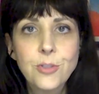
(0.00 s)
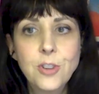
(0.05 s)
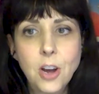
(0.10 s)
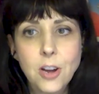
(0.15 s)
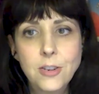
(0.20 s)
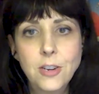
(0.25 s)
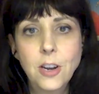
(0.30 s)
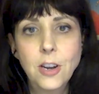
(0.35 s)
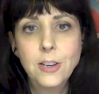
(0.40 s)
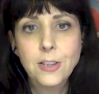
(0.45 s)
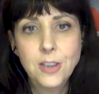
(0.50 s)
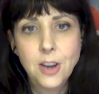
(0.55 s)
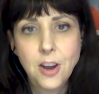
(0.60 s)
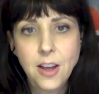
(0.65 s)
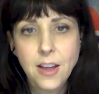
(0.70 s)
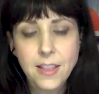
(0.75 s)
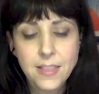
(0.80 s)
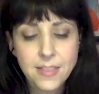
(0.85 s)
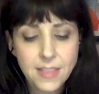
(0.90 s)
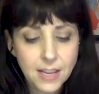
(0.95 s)

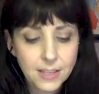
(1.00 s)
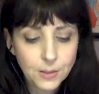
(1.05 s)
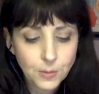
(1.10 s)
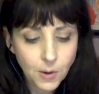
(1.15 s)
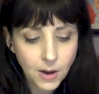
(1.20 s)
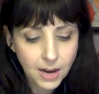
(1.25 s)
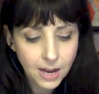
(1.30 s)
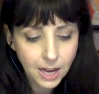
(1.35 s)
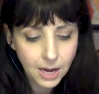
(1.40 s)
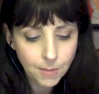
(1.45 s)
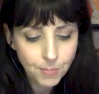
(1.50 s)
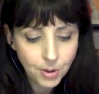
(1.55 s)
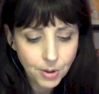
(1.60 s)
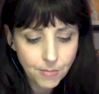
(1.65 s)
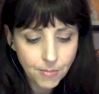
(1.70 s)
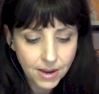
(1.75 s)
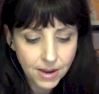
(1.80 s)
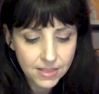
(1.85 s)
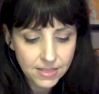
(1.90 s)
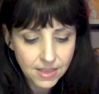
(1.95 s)
That's where I kind of
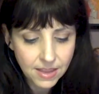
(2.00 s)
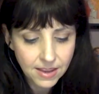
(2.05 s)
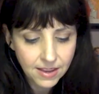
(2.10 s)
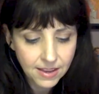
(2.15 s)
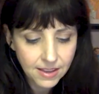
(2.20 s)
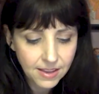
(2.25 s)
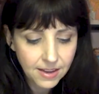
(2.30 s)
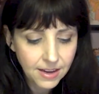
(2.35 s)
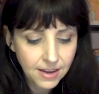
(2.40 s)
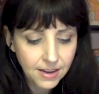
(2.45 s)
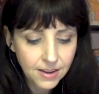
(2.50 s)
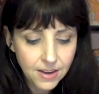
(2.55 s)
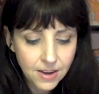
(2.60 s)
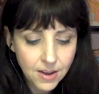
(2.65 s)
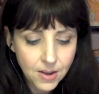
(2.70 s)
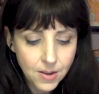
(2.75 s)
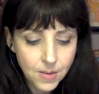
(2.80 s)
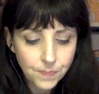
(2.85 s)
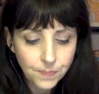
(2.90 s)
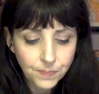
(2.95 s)
put my thing in.
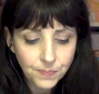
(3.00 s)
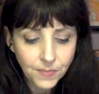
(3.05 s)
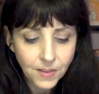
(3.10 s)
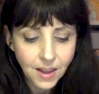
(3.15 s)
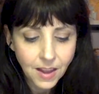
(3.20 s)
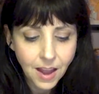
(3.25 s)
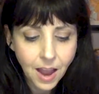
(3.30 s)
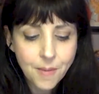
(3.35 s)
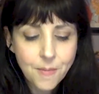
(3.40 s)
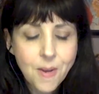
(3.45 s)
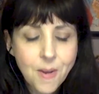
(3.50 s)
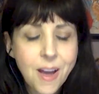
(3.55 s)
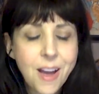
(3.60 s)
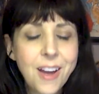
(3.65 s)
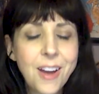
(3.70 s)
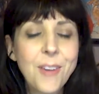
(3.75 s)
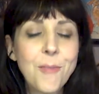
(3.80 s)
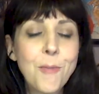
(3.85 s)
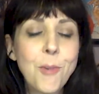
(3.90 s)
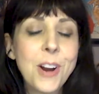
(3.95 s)
And
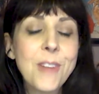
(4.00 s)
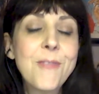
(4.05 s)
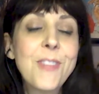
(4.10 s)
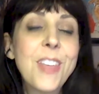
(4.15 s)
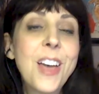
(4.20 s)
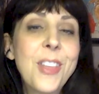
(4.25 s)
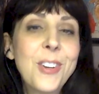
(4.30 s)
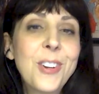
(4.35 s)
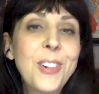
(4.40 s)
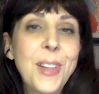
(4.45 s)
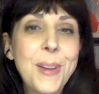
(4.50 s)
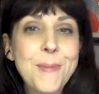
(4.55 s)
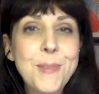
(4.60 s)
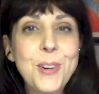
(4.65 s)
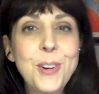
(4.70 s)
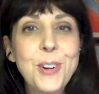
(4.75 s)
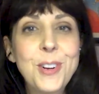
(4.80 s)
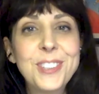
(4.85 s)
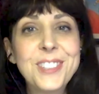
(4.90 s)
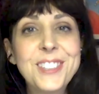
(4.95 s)
one of the other
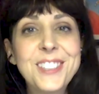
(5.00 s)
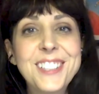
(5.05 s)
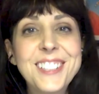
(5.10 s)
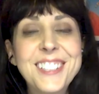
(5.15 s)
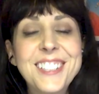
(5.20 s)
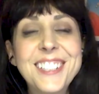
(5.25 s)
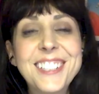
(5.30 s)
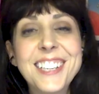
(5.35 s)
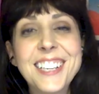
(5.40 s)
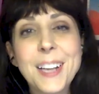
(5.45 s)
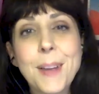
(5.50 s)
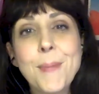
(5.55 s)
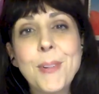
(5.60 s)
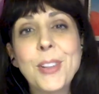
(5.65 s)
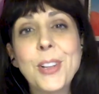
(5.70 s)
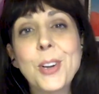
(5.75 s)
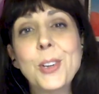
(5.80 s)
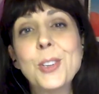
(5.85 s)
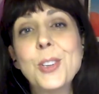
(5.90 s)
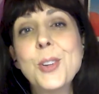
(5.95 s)
claimed girls, she says I'm
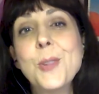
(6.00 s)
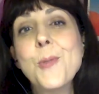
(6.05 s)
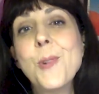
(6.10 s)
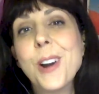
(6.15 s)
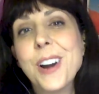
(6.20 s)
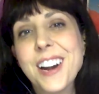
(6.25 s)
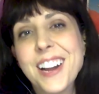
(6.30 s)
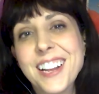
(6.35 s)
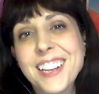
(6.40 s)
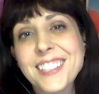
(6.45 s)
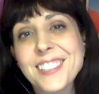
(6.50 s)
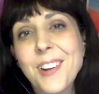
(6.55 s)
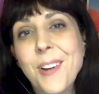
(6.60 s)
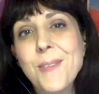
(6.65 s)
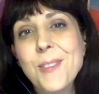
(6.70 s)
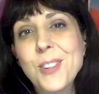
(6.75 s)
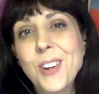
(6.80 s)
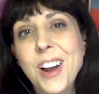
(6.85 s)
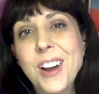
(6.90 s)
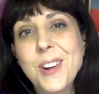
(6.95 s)
a little too wordy, so
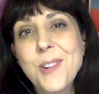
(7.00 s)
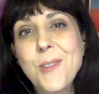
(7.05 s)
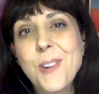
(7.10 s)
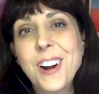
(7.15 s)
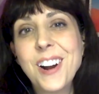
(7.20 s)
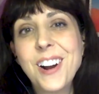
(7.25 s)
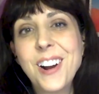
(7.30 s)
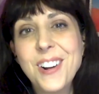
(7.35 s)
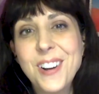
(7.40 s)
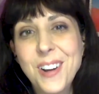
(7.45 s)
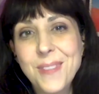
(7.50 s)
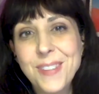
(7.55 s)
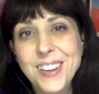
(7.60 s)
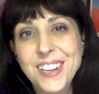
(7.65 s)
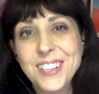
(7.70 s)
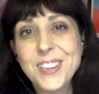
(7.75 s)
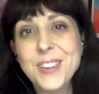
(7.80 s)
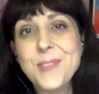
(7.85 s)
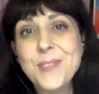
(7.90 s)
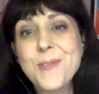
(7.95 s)
I'm trying to work on not
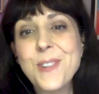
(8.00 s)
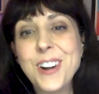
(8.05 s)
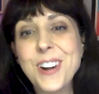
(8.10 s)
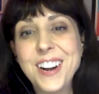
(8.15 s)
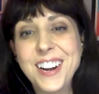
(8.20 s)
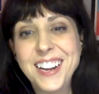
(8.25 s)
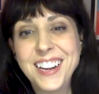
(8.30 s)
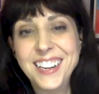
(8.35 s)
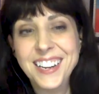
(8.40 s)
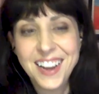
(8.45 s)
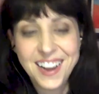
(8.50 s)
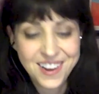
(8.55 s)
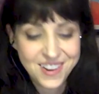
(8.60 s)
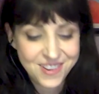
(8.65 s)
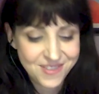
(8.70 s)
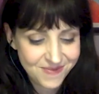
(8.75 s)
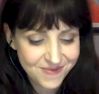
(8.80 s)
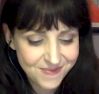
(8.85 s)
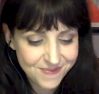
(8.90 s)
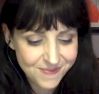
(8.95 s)
being too wordy.
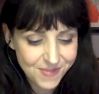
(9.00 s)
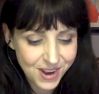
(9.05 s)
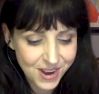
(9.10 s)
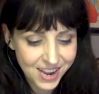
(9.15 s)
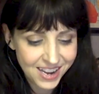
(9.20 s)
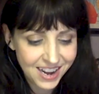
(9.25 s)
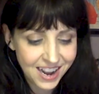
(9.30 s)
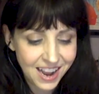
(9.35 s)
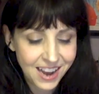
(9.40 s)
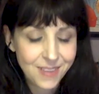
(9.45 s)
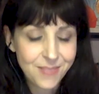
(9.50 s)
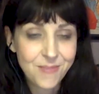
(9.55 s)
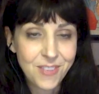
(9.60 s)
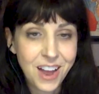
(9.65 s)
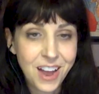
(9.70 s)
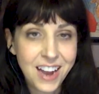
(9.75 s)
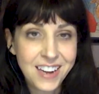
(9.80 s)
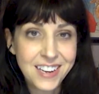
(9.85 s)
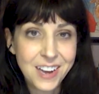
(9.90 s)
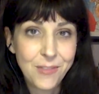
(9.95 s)
But
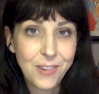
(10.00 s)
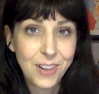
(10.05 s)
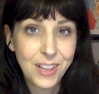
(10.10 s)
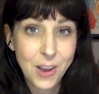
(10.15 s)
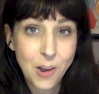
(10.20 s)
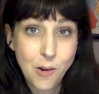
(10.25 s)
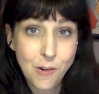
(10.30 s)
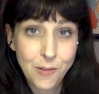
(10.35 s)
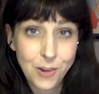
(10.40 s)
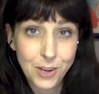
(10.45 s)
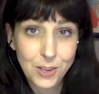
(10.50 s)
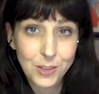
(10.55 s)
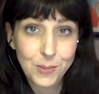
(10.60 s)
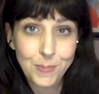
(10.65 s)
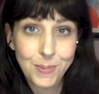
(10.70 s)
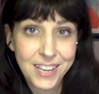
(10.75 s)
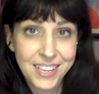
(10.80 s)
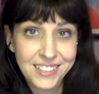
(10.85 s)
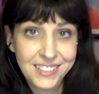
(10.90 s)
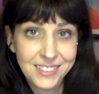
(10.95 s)
I definitely
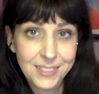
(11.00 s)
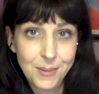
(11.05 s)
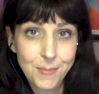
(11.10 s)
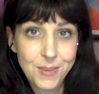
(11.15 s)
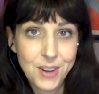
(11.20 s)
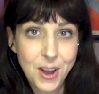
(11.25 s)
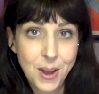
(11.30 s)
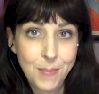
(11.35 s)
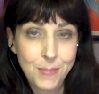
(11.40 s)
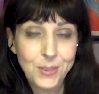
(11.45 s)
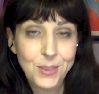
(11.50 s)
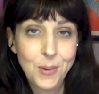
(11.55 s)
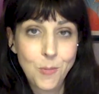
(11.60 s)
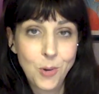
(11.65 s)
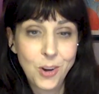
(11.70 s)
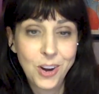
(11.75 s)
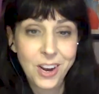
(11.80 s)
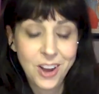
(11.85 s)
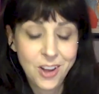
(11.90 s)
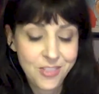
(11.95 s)
over-explain sometimes, so
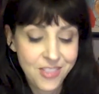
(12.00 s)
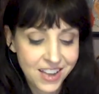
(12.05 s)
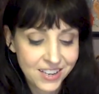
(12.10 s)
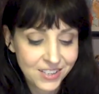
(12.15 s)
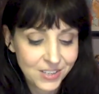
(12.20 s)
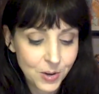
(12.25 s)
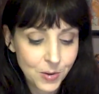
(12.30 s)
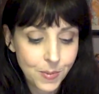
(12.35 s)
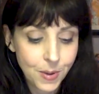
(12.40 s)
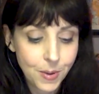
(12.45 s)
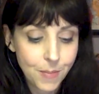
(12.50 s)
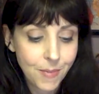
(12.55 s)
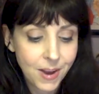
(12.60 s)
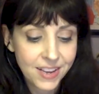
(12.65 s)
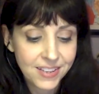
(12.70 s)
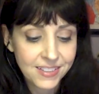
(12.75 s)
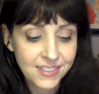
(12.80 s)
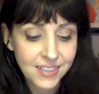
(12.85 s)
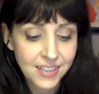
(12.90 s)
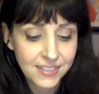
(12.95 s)
I'm working on that too. But
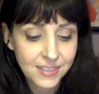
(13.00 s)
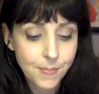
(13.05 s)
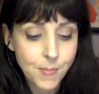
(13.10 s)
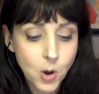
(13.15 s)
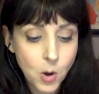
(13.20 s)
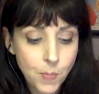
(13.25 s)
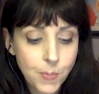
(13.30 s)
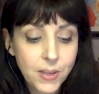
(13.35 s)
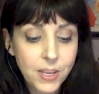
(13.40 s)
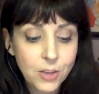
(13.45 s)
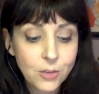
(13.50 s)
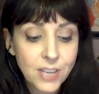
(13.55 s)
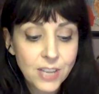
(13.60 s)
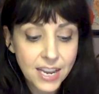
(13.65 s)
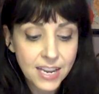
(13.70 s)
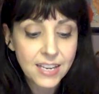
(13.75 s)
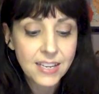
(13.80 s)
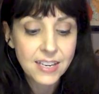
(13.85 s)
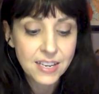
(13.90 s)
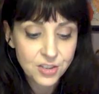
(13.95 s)
mine says, I'm hoping you
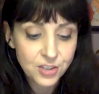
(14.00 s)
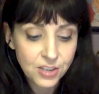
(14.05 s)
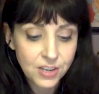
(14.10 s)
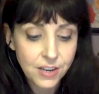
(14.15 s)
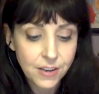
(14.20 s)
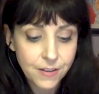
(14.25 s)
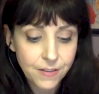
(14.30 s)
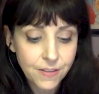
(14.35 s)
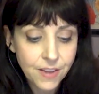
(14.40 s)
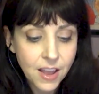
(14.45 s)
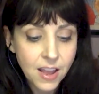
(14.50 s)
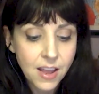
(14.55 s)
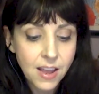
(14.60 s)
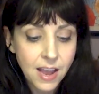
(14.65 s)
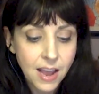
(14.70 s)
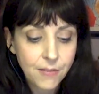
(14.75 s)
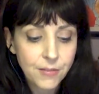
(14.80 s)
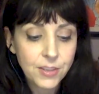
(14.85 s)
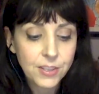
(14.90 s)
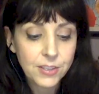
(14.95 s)
take initiative,
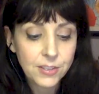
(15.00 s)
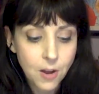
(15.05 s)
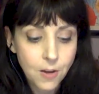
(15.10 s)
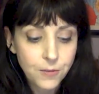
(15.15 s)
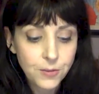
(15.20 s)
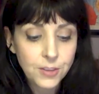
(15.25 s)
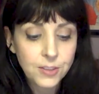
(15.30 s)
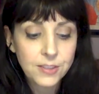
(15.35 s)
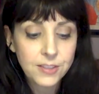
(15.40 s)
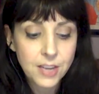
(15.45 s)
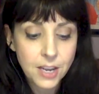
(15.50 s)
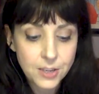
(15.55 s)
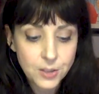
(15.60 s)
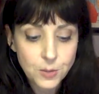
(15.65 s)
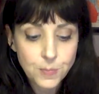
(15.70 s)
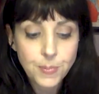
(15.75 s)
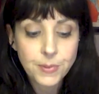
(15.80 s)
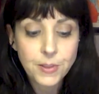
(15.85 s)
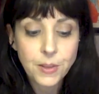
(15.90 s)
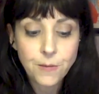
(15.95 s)
have the softest
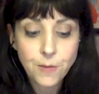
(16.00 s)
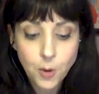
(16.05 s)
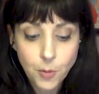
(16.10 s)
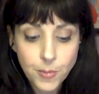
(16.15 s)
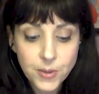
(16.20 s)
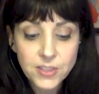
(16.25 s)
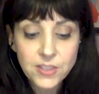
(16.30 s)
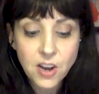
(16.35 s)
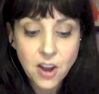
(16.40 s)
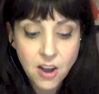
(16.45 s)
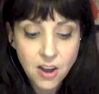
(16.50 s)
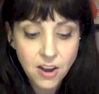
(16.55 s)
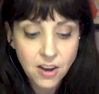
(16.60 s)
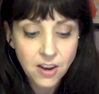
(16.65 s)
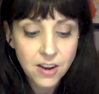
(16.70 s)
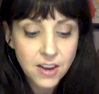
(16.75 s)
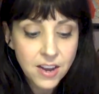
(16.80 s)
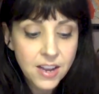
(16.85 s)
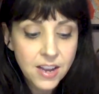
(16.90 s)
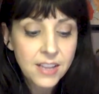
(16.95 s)
touch but the firmest
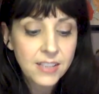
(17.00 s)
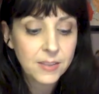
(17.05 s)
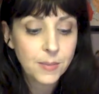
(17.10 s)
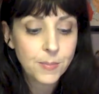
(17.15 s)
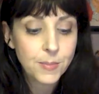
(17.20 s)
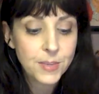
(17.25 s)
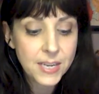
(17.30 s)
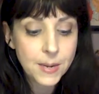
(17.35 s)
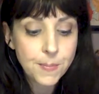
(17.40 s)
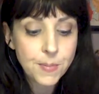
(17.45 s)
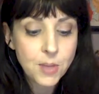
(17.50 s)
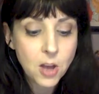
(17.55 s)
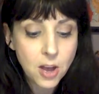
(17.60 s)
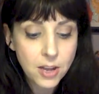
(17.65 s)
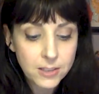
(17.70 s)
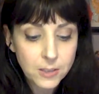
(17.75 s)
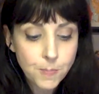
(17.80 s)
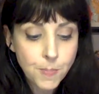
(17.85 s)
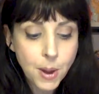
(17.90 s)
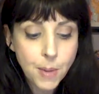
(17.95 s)
hug, some deep
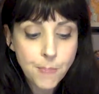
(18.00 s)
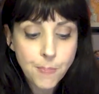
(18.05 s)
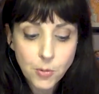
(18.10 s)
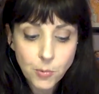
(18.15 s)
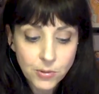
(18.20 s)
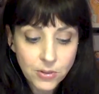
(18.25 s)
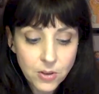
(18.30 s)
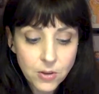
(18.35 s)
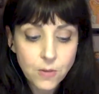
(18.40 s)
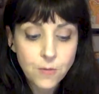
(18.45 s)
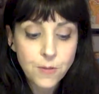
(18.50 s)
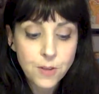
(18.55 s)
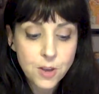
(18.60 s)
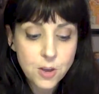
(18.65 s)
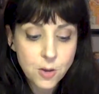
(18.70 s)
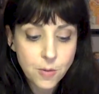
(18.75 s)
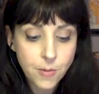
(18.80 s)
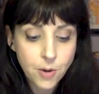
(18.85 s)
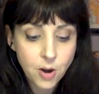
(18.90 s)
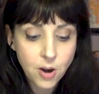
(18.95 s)
thoughts peppered with goofy
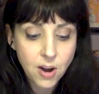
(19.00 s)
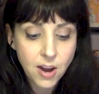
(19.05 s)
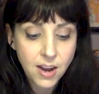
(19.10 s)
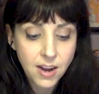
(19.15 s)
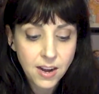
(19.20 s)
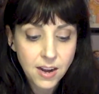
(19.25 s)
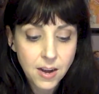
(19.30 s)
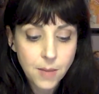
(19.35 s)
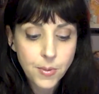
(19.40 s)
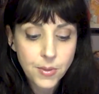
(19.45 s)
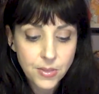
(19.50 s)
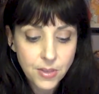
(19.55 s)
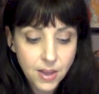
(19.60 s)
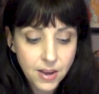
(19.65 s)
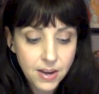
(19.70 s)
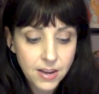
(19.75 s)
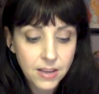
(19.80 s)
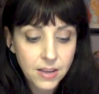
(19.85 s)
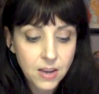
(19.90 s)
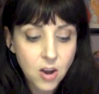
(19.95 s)
humor, and an
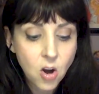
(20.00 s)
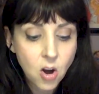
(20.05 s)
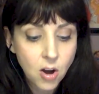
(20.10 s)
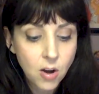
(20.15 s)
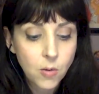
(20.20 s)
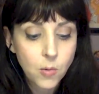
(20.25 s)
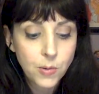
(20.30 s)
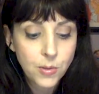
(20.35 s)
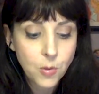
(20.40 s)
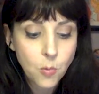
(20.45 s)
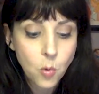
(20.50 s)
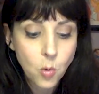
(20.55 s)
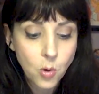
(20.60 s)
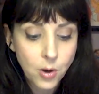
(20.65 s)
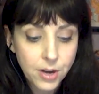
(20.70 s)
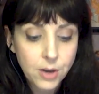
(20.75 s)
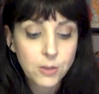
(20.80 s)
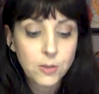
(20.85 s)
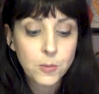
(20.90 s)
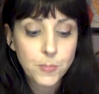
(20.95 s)
empathetic heart with a
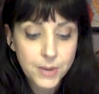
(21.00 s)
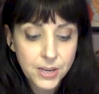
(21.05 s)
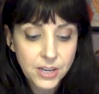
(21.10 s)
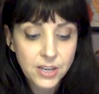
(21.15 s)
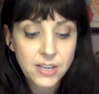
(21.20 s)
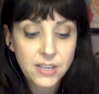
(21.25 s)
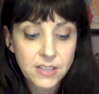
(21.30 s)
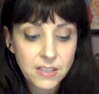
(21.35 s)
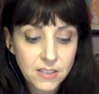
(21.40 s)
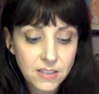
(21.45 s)
warrior spirit.